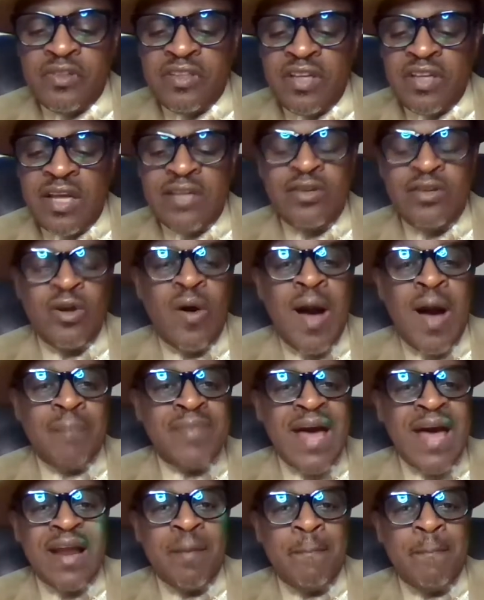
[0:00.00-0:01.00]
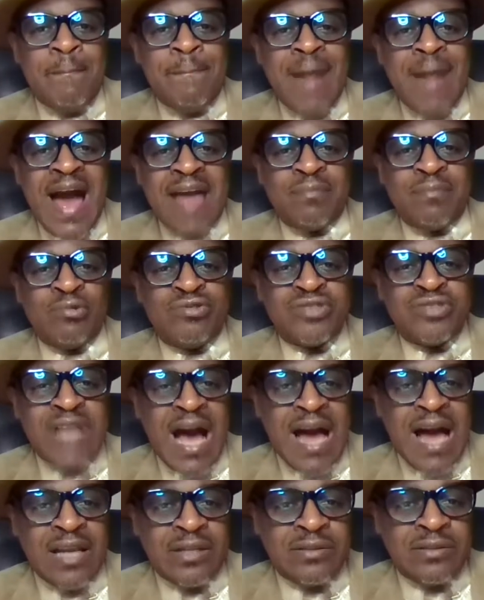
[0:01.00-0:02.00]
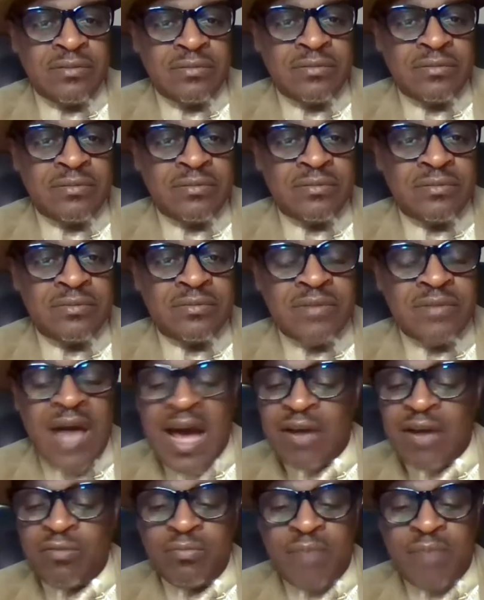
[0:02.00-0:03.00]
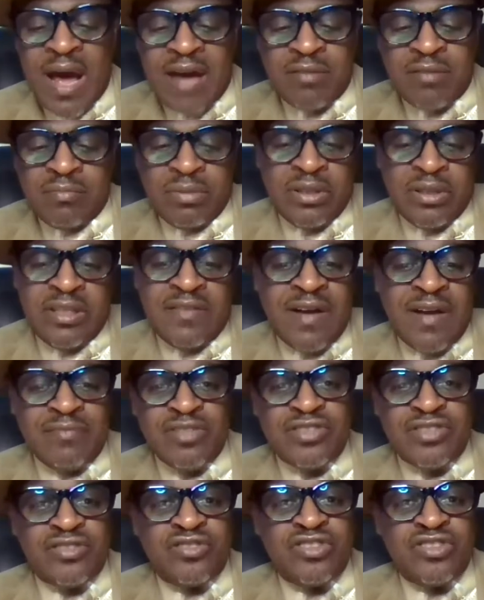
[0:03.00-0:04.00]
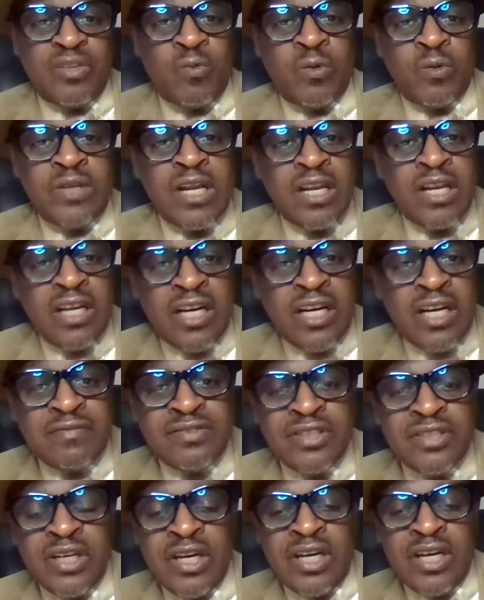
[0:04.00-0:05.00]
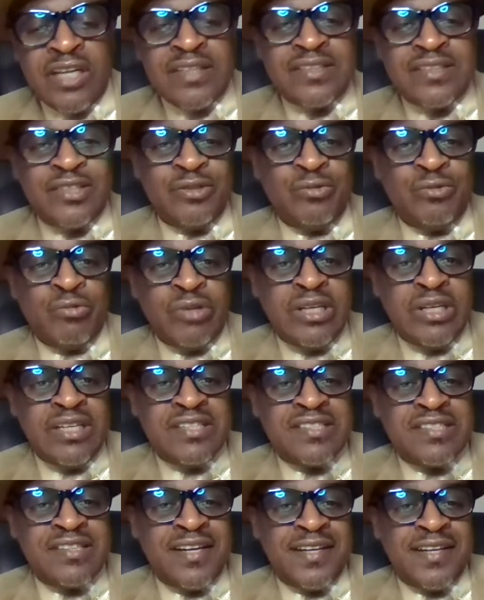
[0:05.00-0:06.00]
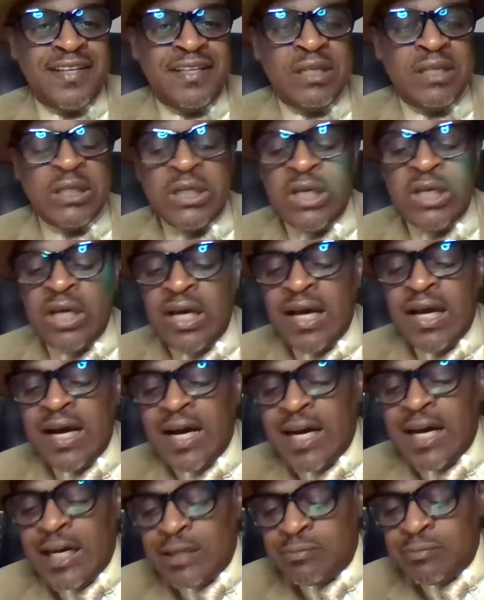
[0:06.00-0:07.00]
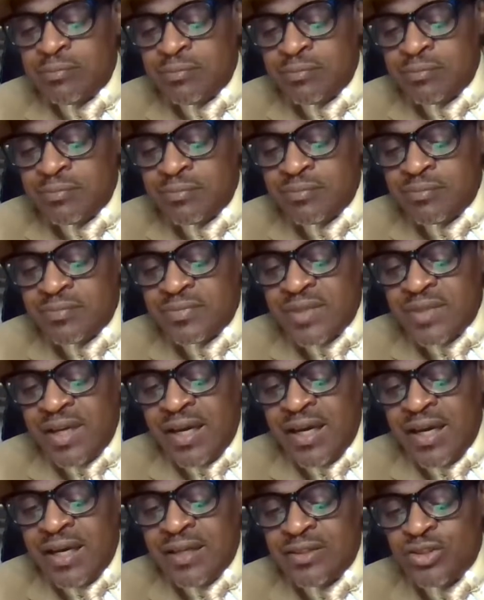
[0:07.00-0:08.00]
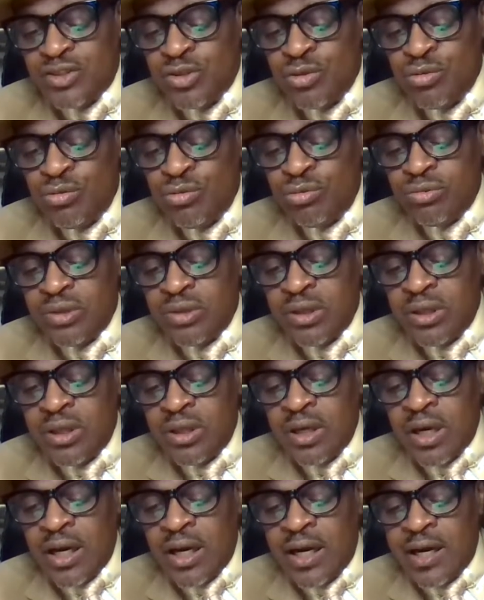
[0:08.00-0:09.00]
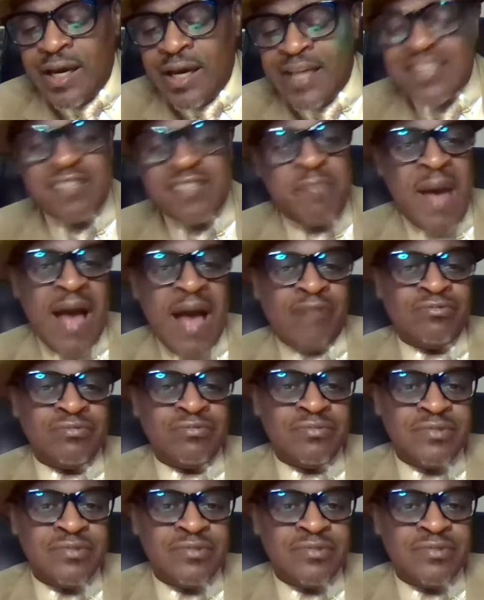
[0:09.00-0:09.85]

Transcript: I'm not a Bible scholar. I don't believe. I'm just someone that loves to read, study, and to expound.